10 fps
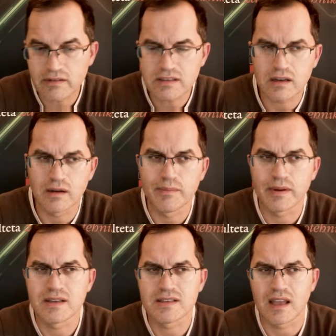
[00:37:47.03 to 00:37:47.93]
company
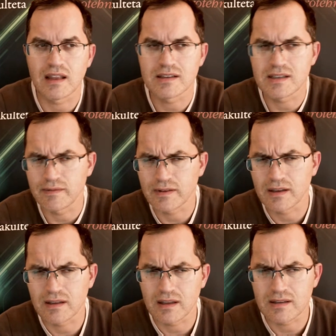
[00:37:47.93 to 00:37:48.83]
selling something
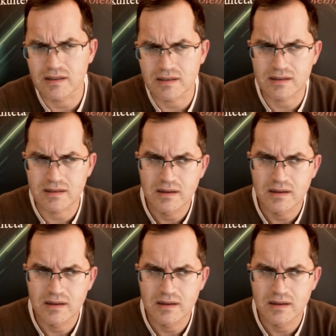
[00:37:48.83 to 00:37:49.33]
that is